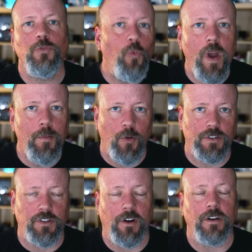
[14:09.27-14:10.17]
way more
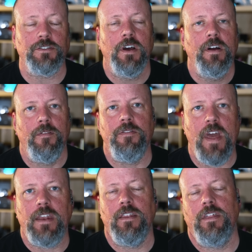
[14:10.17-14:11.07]
stars
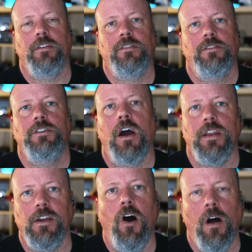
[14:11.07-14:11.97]
than this
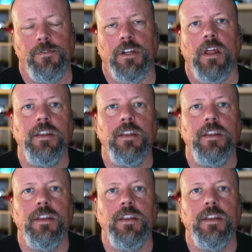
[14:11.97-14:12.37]
tiny object,